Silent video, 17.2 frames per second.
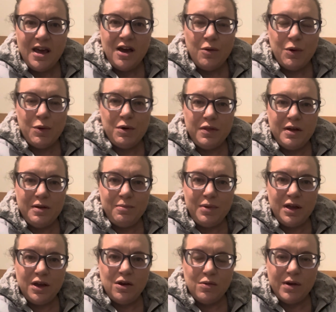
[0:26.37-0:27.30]
We will then
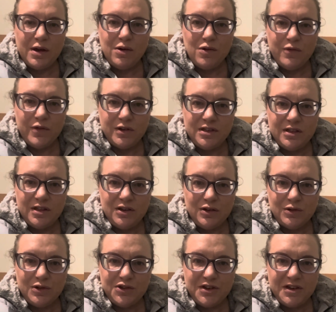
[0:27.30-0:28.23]
be going over to the
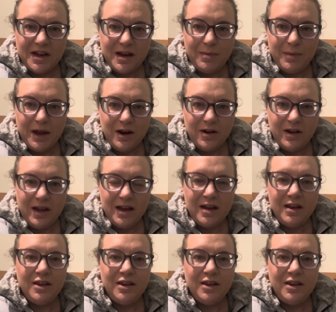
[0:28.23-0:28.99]
Notre Dame area.